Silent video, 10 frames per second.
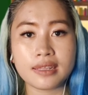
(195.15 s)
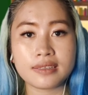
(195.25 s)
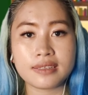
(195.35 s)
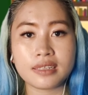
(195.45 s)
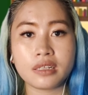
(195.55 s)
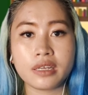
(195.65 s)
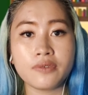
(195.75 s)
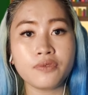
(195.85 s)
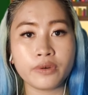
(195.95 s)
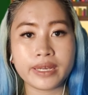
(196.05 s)
can still
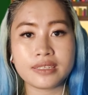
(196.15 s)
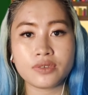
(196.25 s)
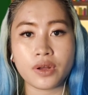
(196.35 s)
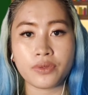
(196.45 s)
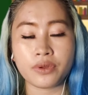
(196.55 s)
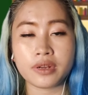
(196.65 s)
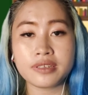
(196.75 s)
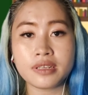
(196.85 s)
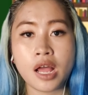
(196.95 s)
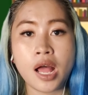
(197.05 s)
influence
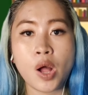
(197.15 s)
others,